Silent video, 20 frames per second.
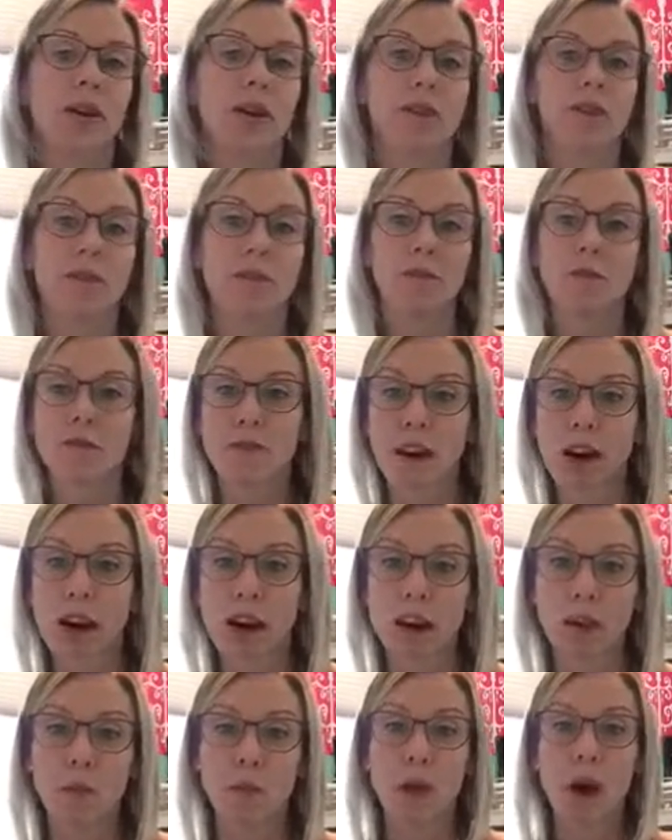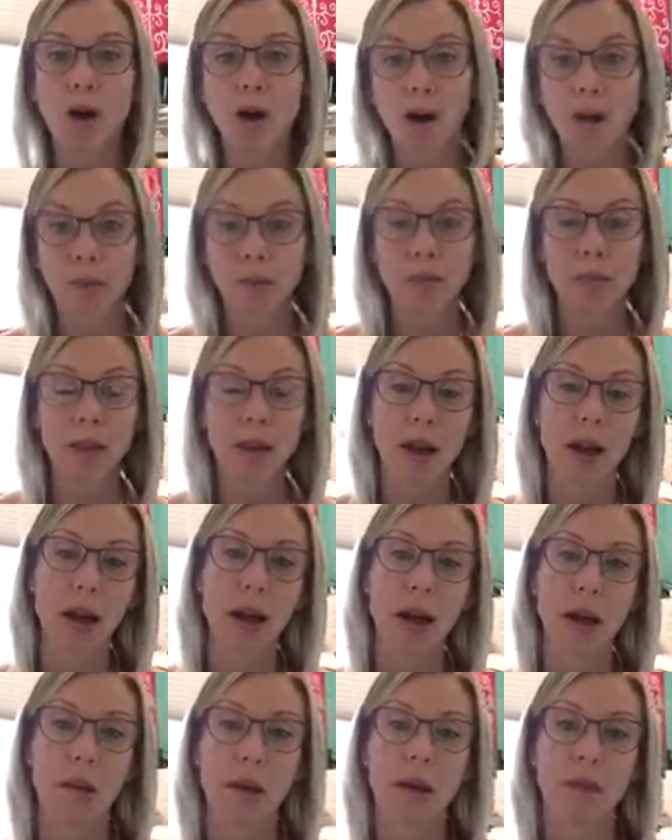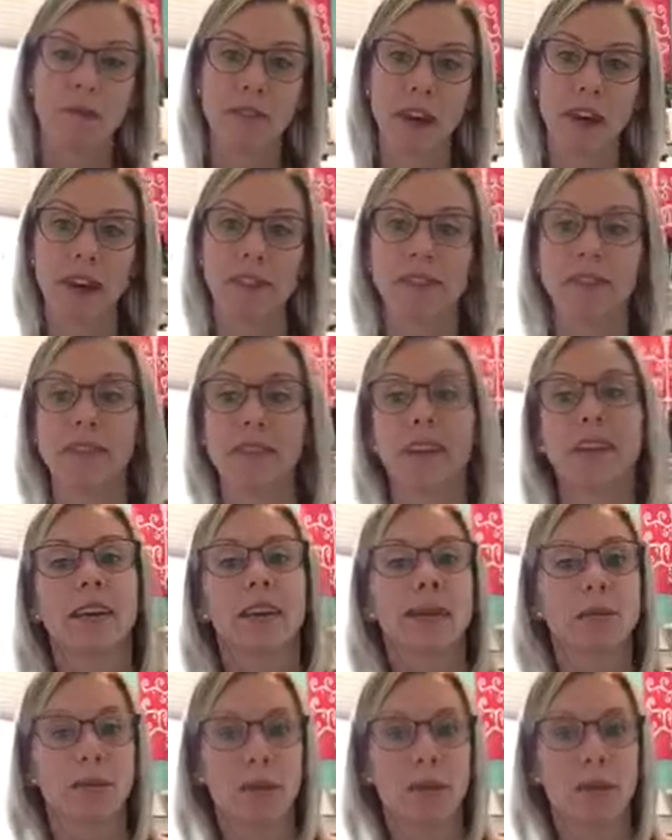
some fun welcome events and